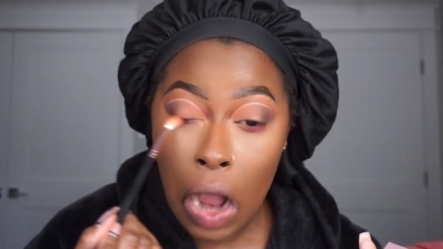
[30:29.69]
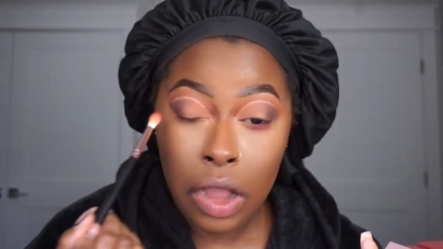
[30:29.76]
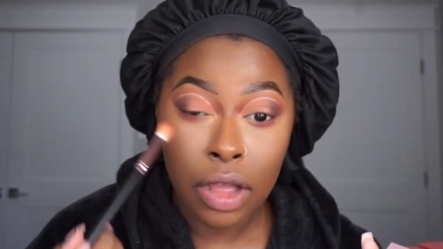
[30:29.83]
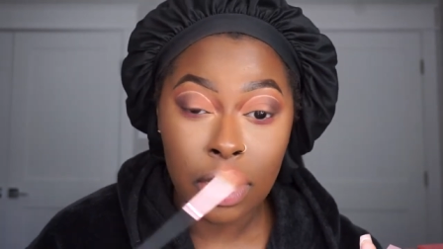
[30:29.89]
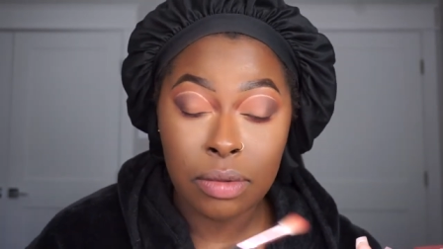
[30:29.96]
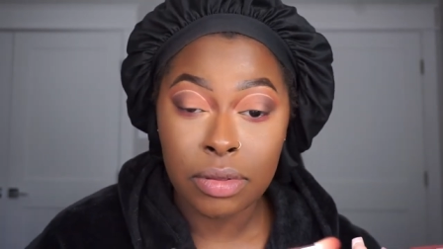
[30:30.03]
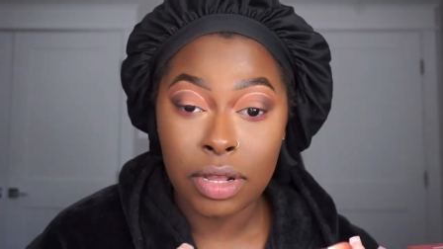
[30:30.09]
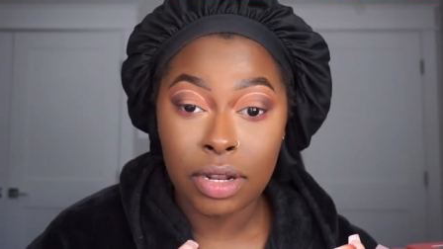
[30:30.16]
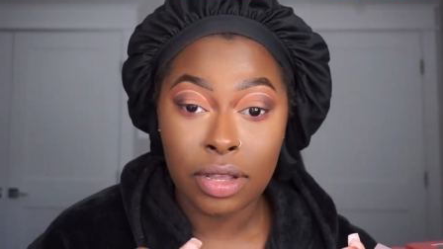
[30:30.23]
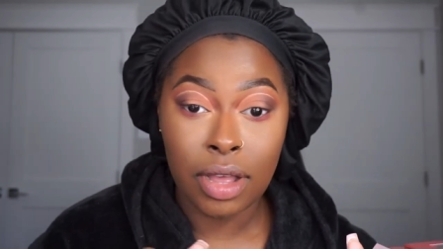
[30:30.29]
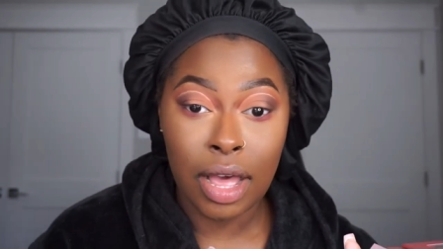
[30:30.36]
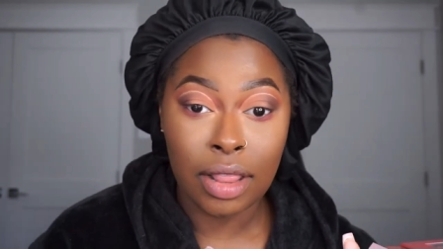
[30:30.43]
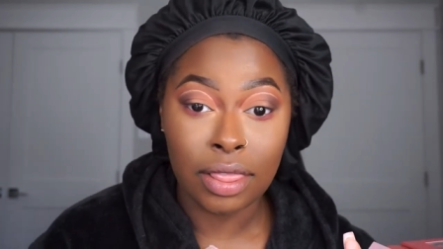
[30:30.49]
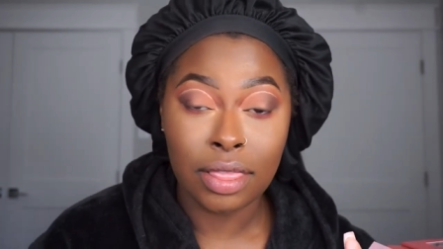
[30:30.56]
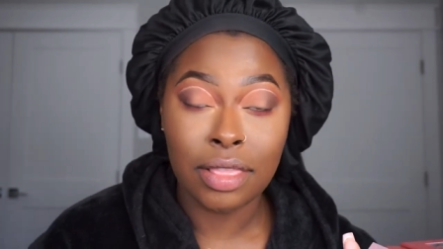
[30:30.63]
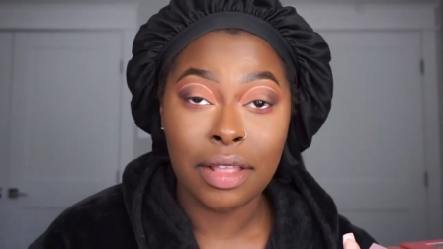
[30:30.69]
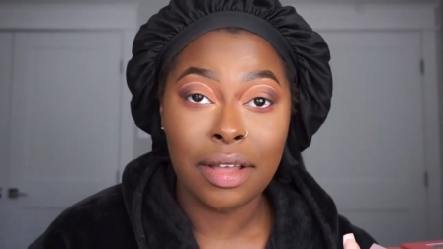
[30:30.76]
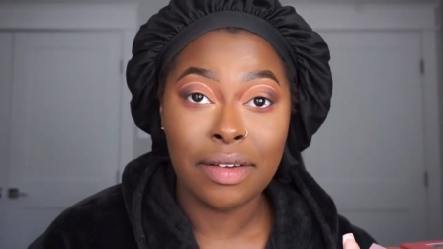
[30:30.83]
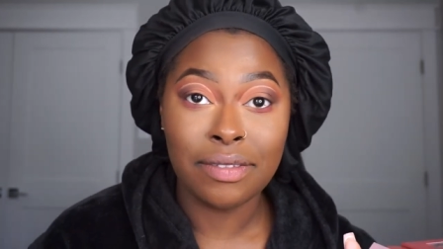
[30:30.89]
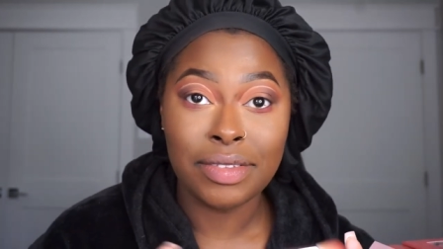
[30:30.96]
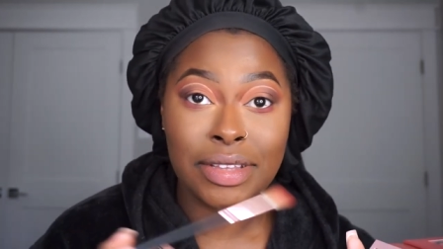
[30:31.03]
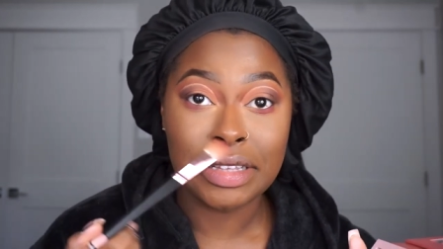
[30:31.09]
y'all i'm telling y'all i
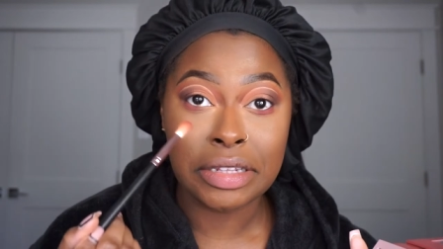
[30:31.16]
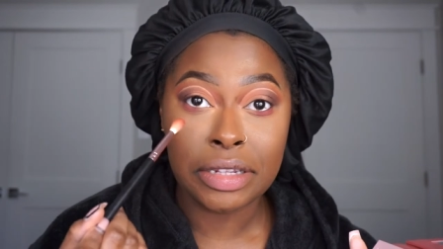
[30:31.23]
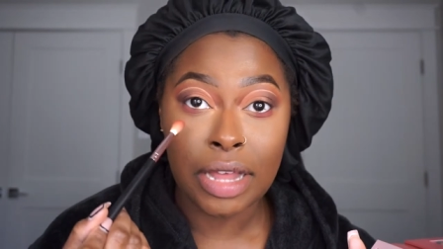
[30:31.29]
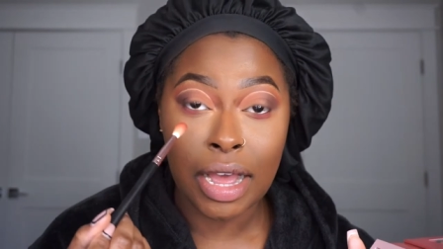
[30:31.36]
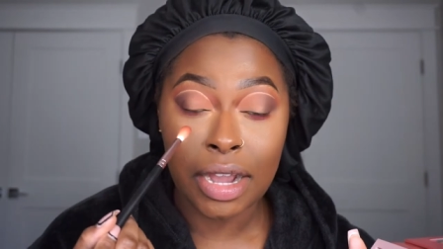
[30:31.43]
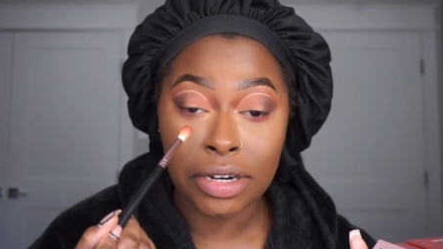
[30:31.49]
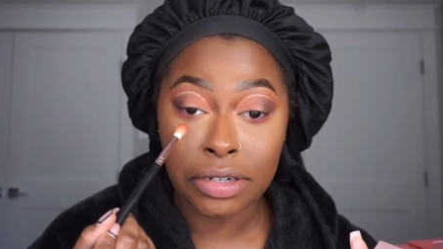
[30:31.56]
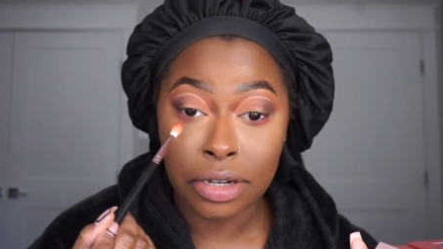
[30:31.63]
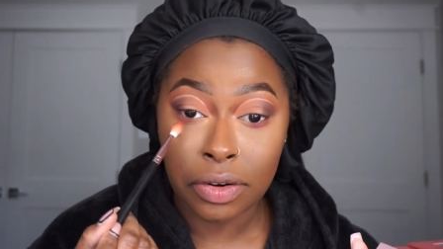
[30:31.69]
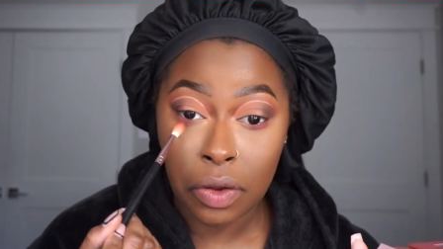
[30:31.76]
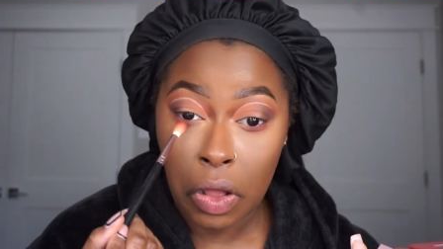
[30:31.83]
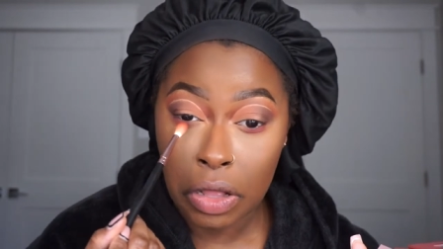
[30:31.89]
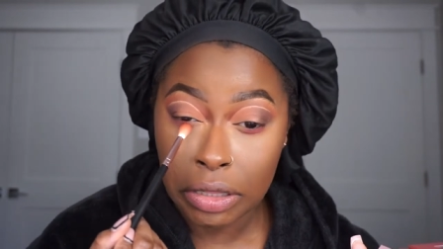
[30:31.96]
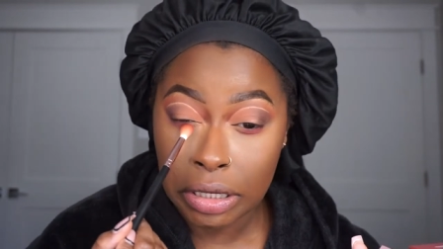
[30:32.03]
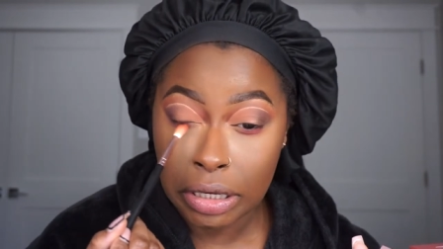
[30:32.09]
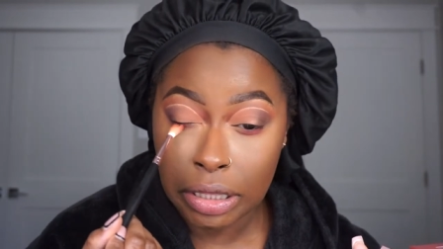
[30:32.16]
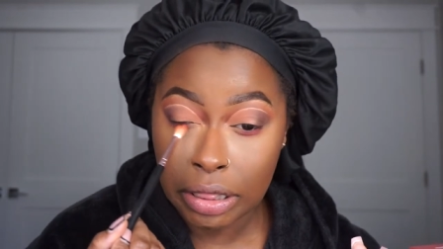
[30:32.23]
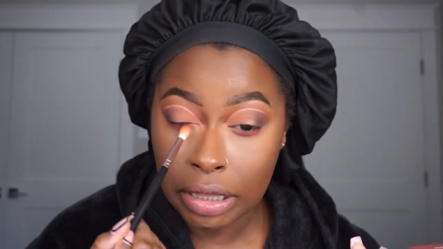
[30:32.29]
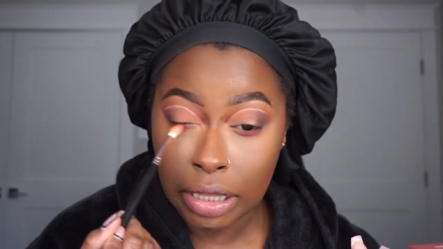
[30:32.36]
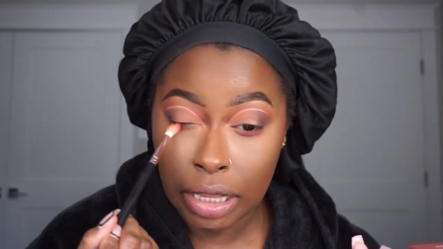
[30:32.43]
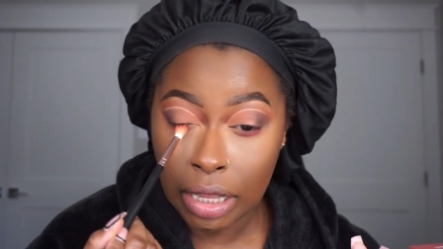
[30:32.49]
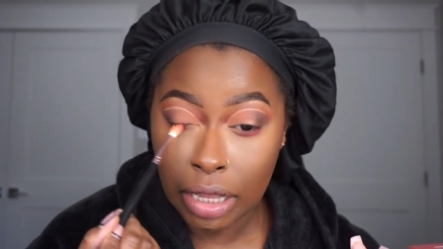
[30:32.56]
love this eyeshadow
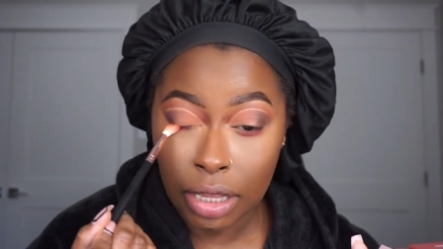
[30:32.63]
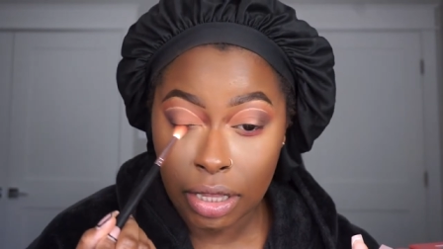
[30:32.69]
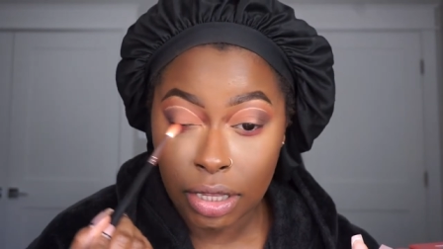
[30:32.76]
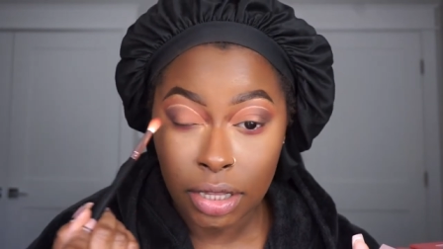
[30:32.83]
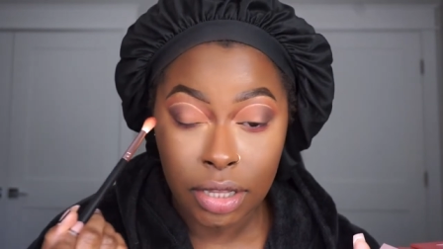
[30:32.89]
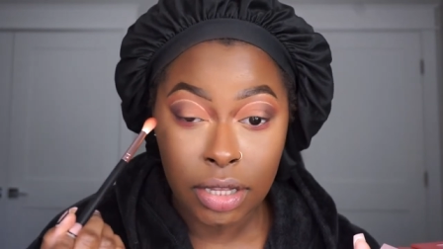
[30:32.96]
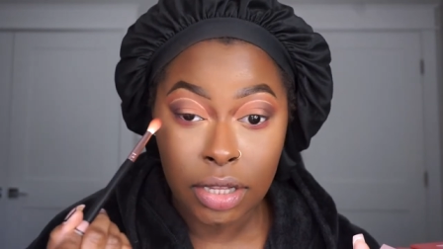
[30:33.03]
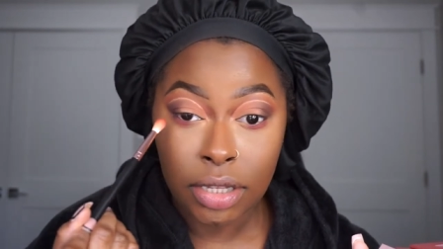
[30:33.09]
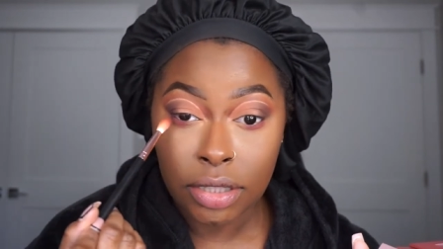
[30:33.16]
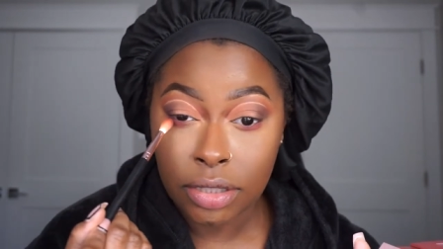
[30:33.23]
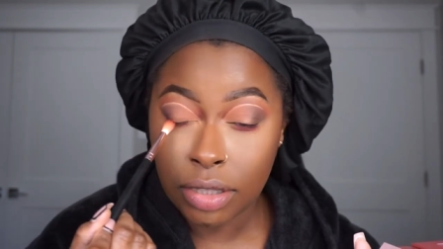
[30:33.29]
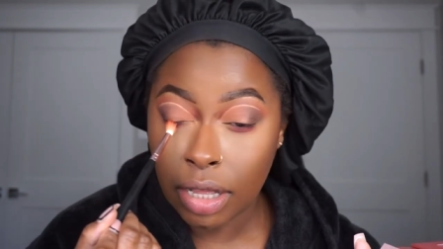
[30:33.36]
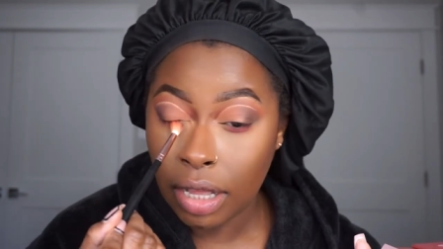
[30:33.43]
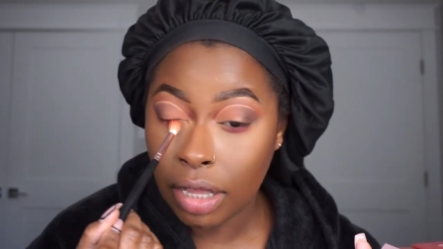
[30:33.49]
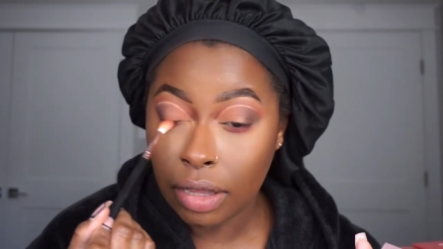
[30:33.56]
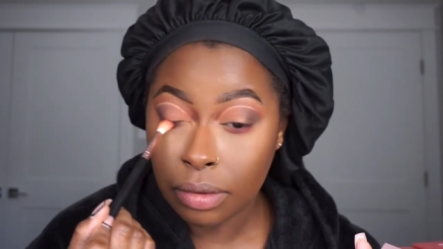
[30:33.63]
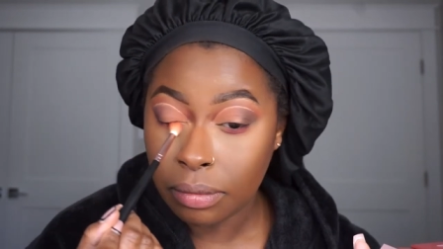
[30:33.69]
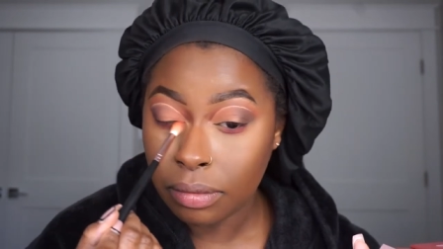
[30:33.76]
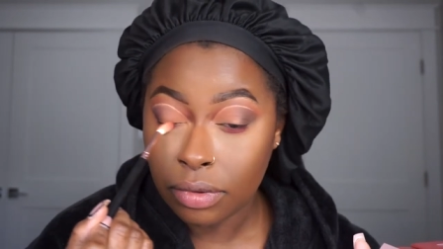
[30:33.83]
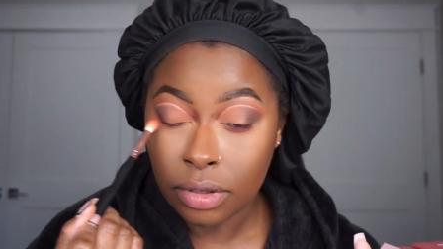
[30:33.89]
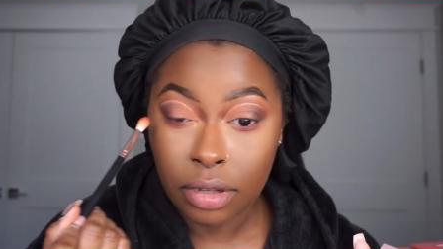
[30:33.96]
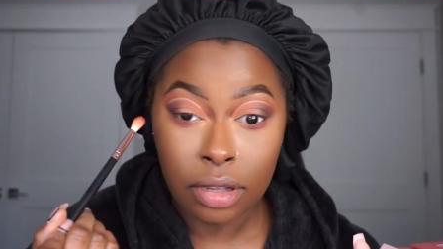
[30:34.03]
underneath the eye so i
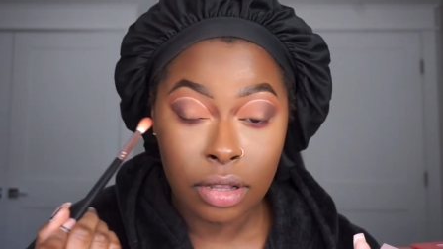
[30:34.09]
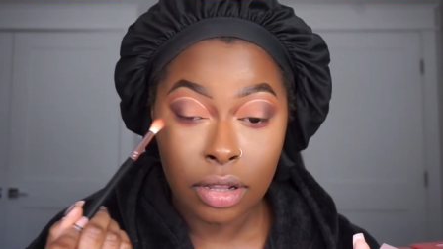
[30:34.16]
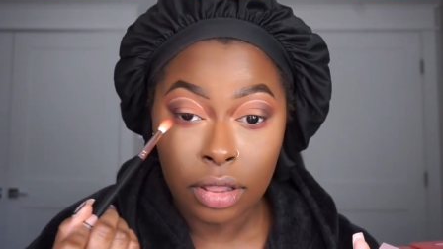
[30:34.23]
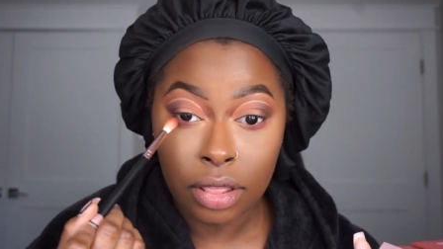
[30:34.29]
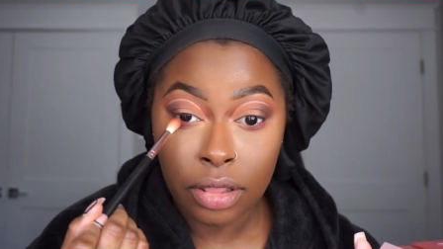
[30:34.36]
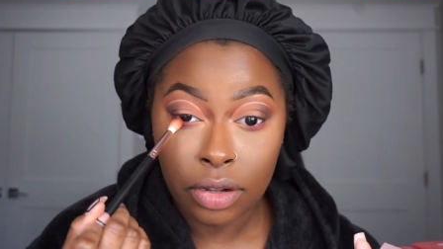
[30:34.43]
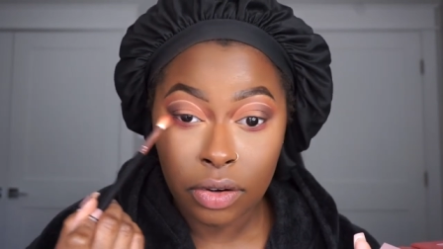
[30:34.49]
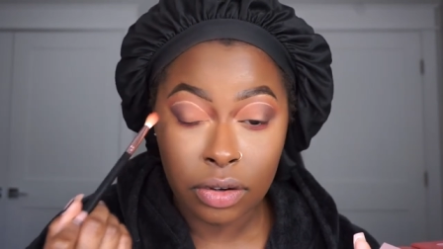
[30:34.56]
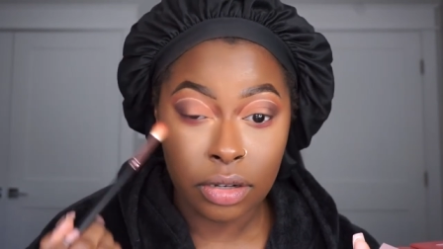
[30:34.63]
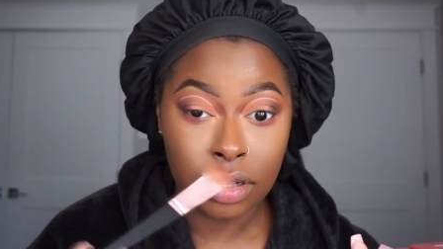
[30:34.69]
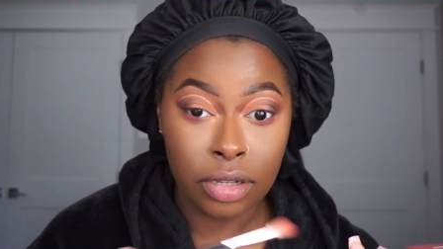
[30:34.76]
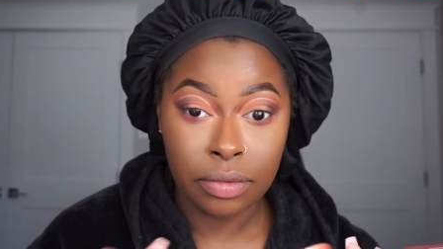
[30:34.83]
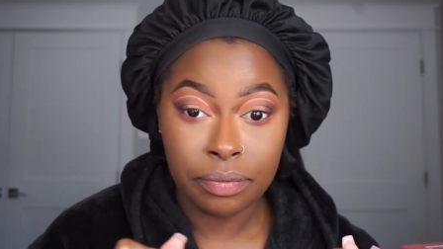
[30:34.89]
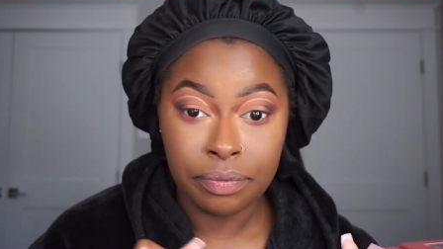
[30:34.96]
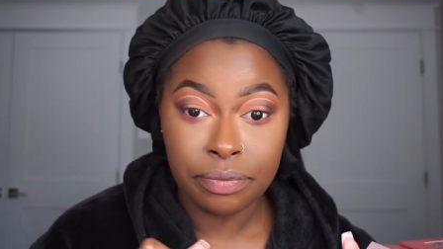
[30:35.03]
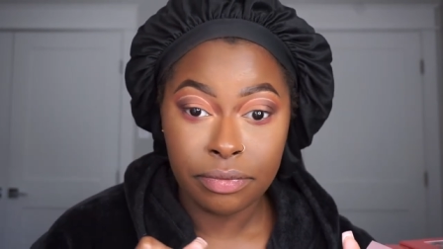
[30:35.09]
am literally